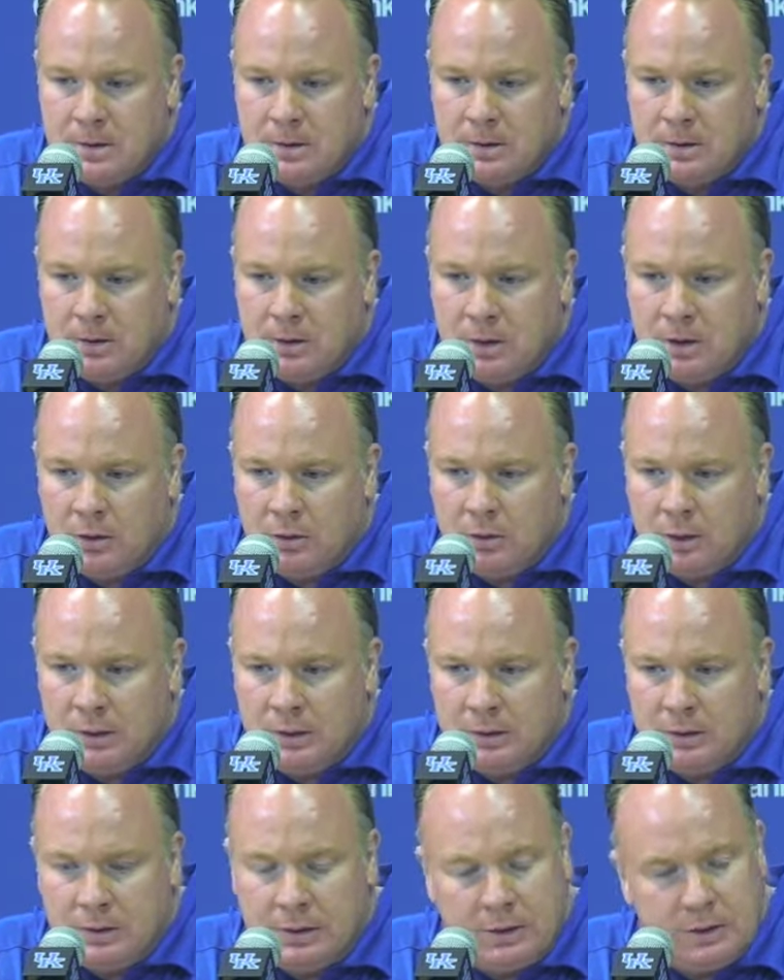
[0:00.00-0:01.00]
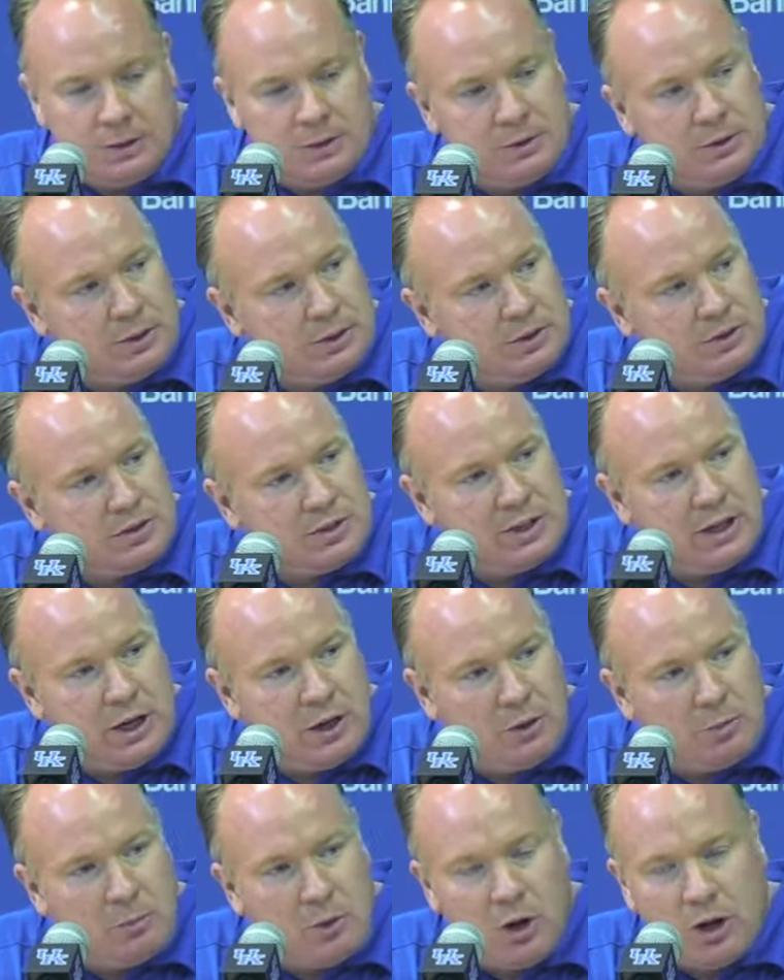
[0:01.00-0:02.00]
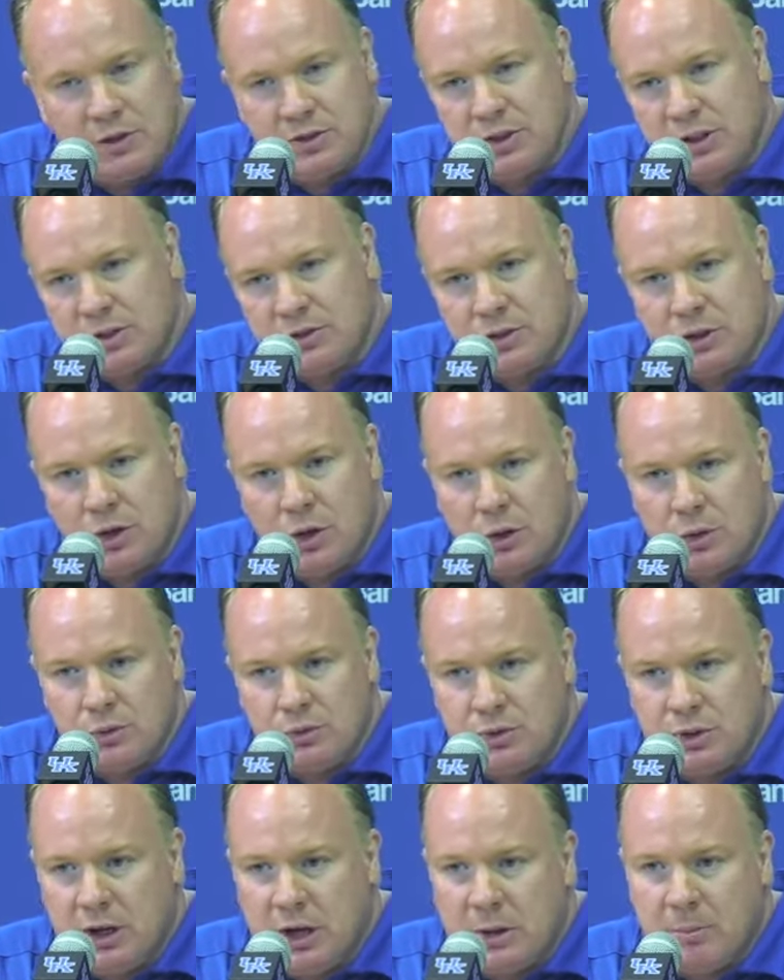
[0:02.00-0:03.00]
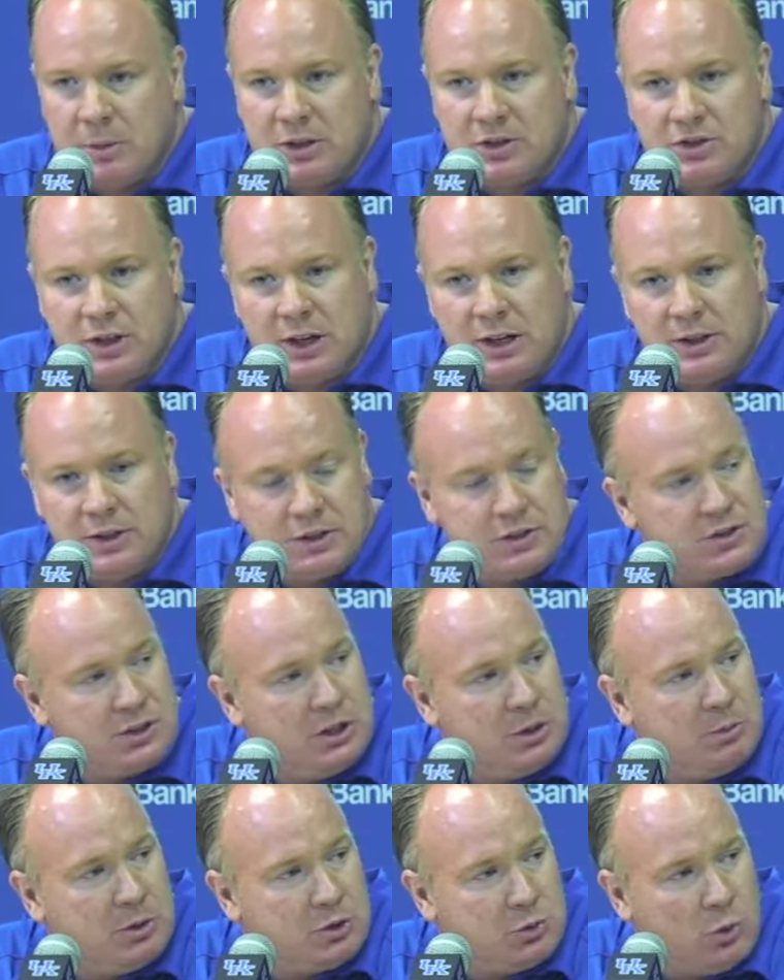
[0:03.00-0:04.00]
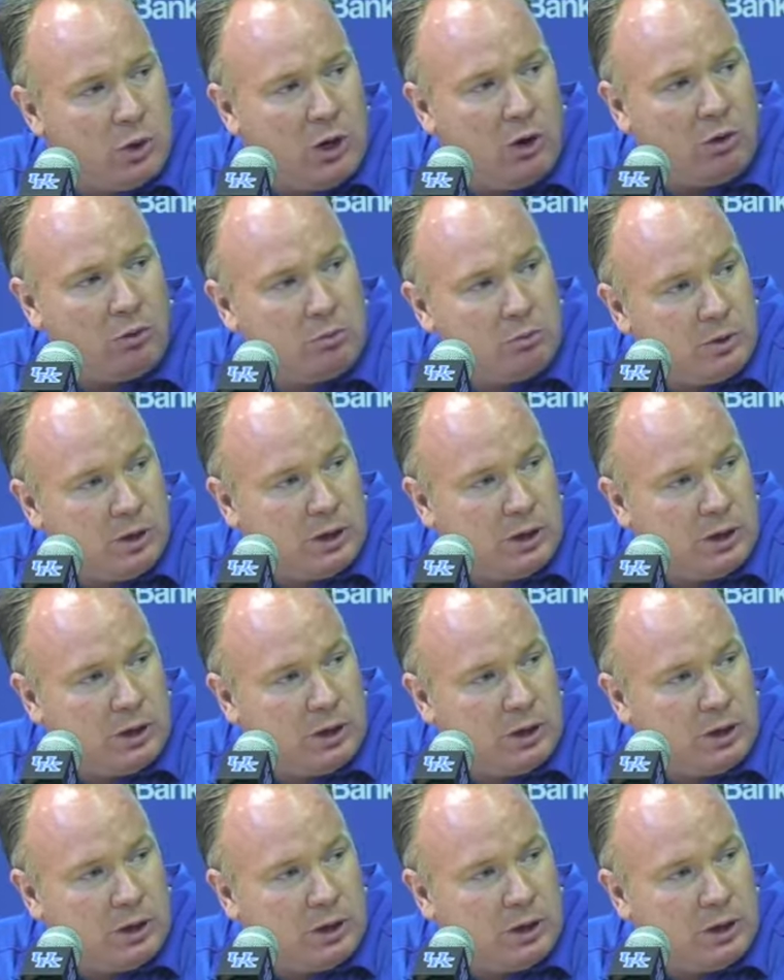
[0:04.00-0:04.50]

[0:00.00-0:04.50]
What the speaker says: you know, and see how the process goes. I'm excited to see them as well.